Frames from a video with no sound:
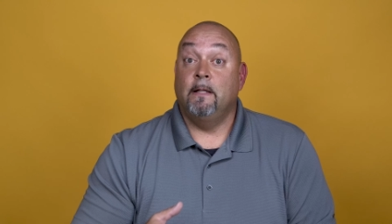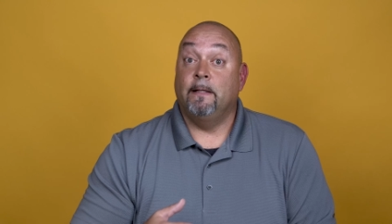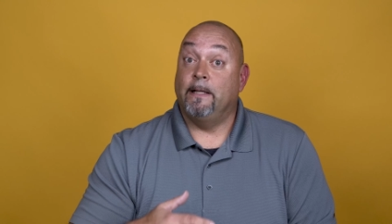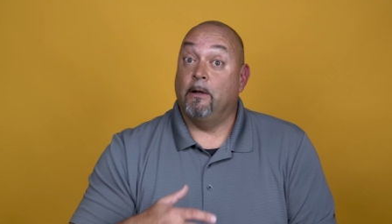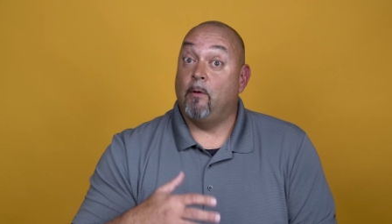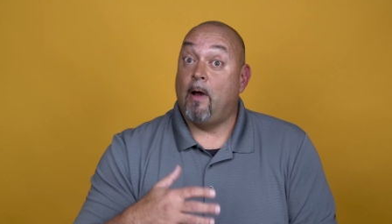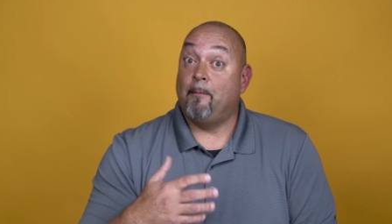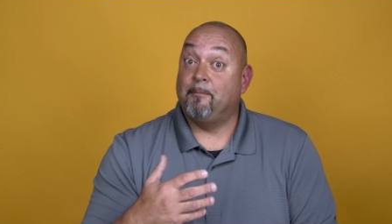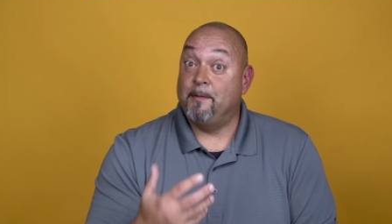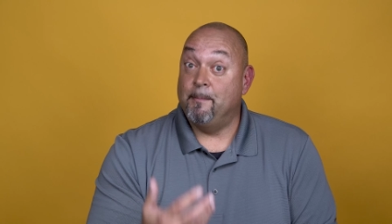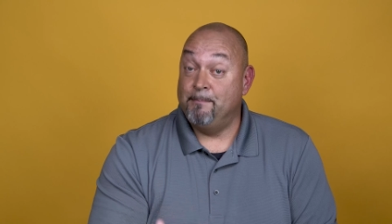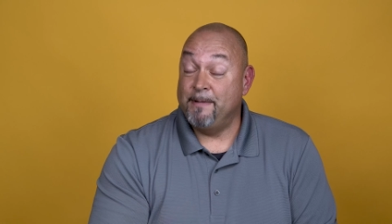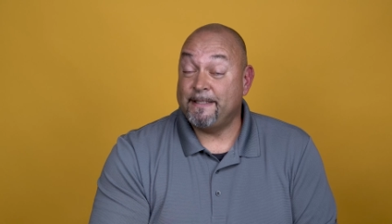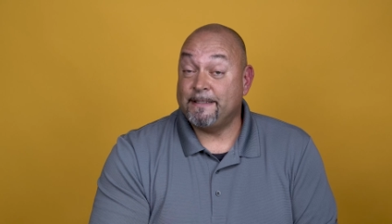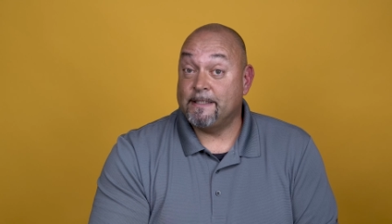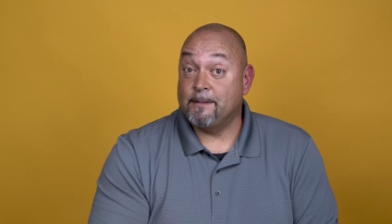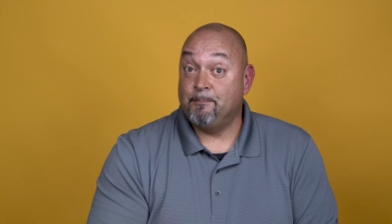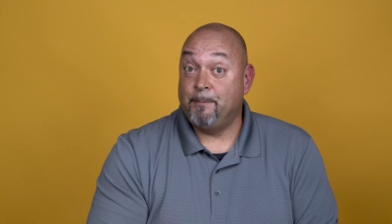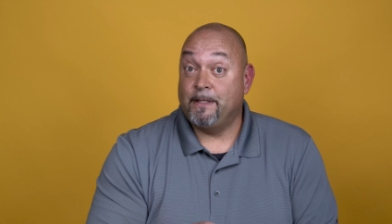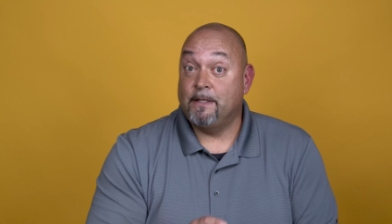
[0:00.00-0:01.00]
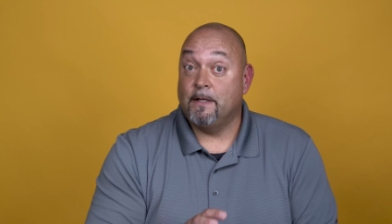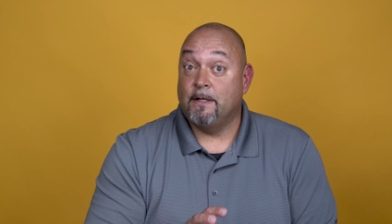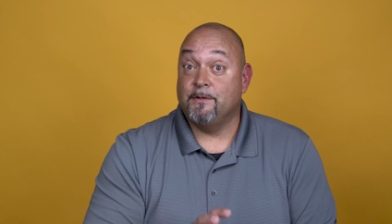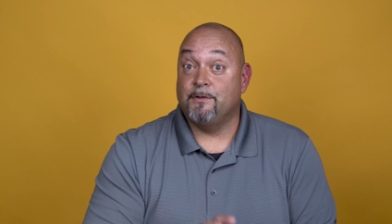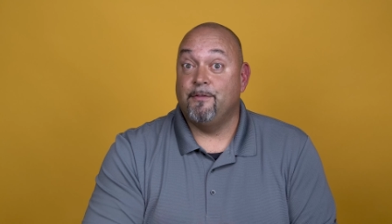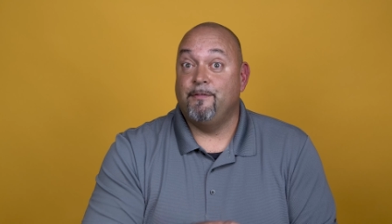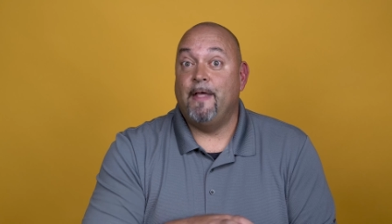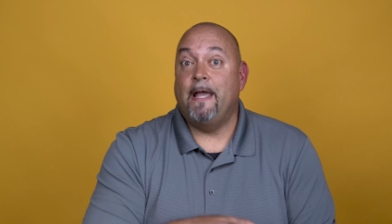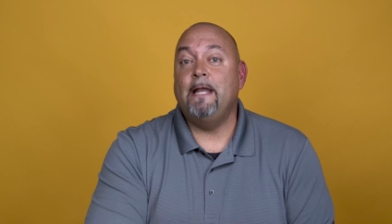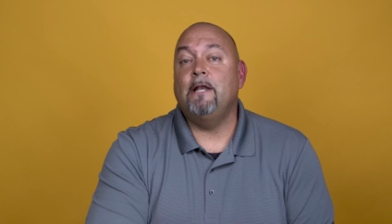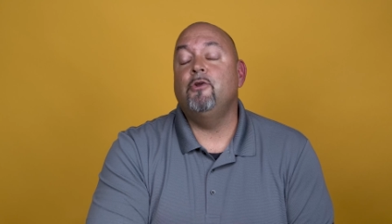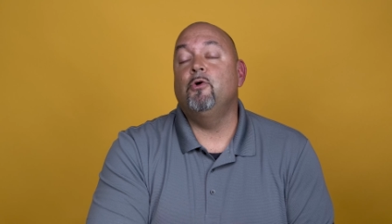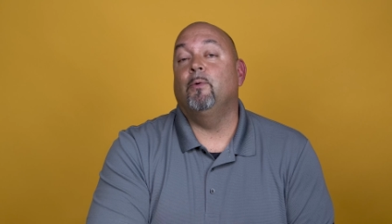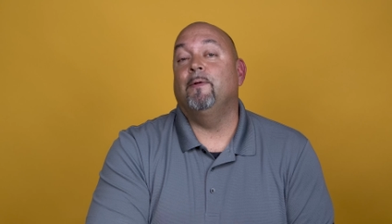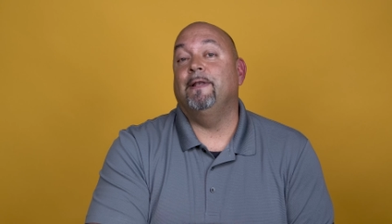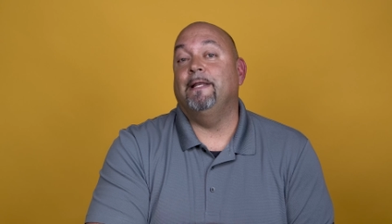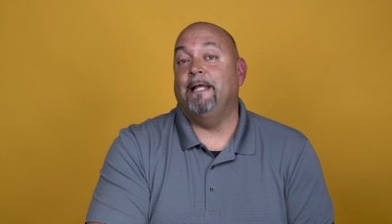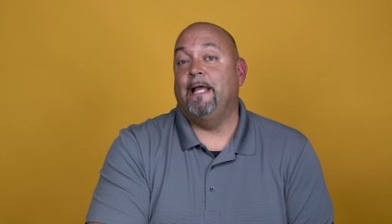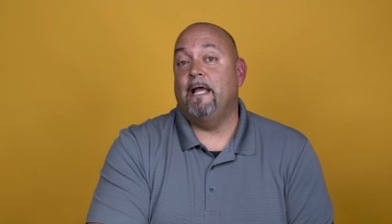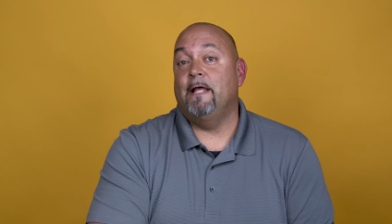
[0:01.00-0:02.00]
They were optimistic because they knew
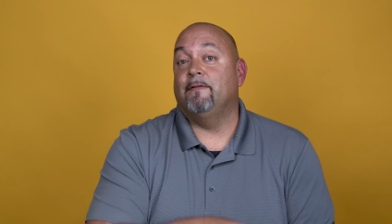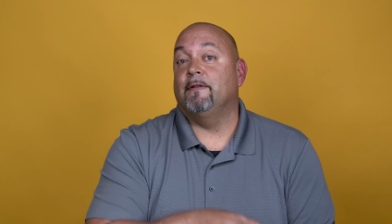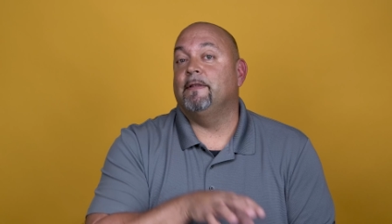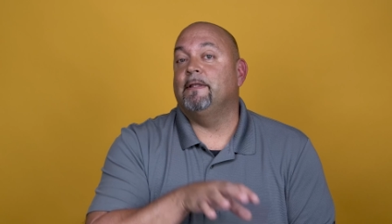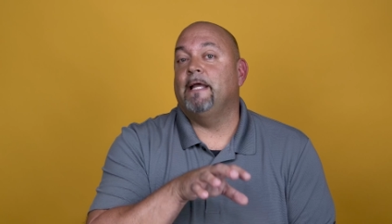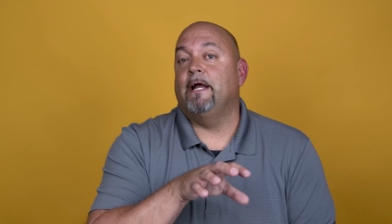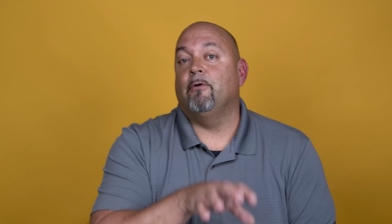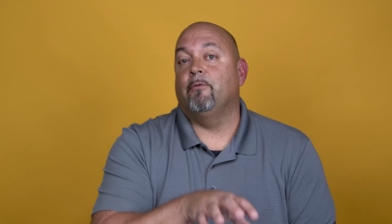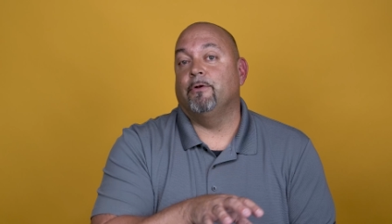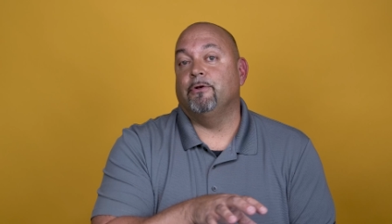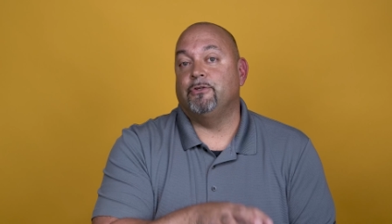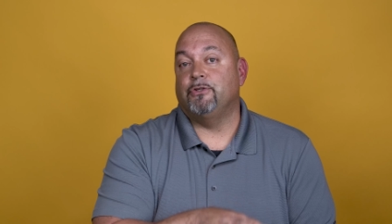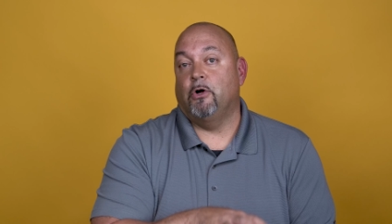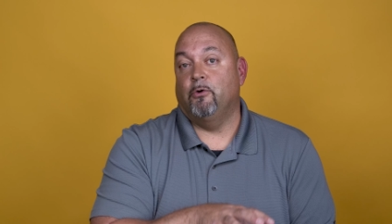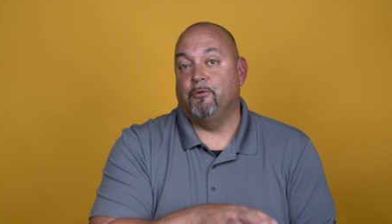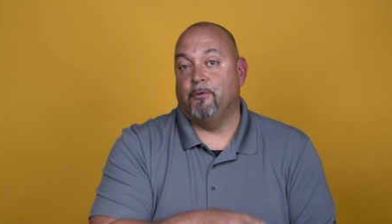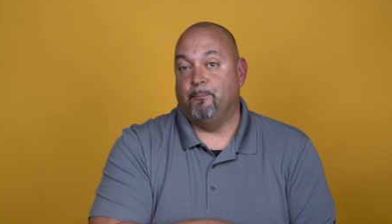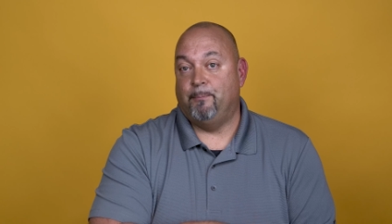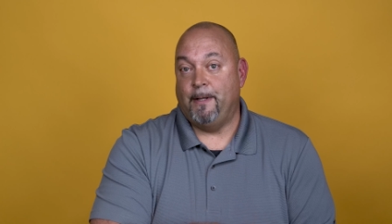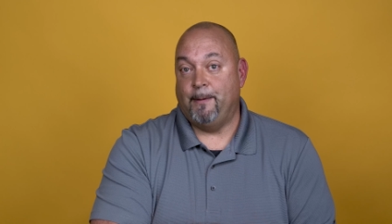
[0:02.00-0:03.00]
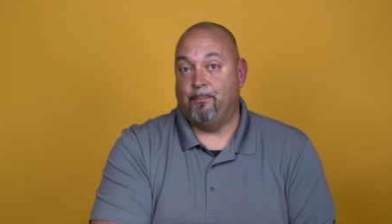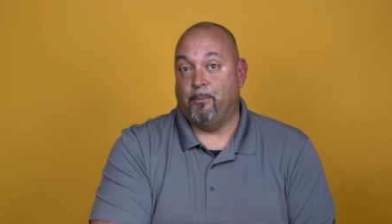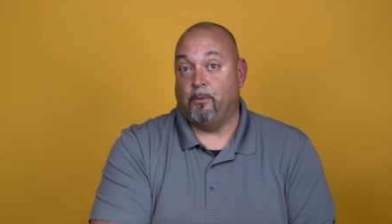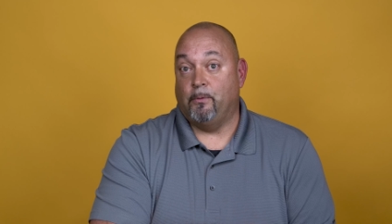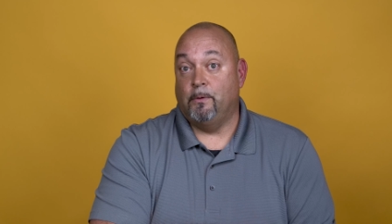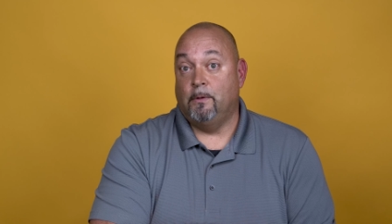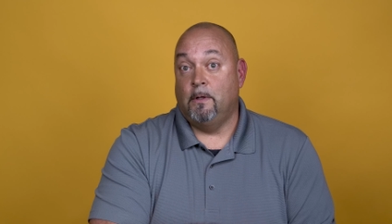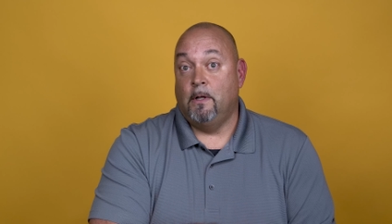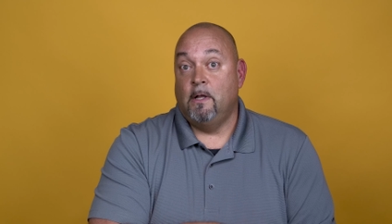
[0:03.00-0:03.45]
in the end that they were the chosen people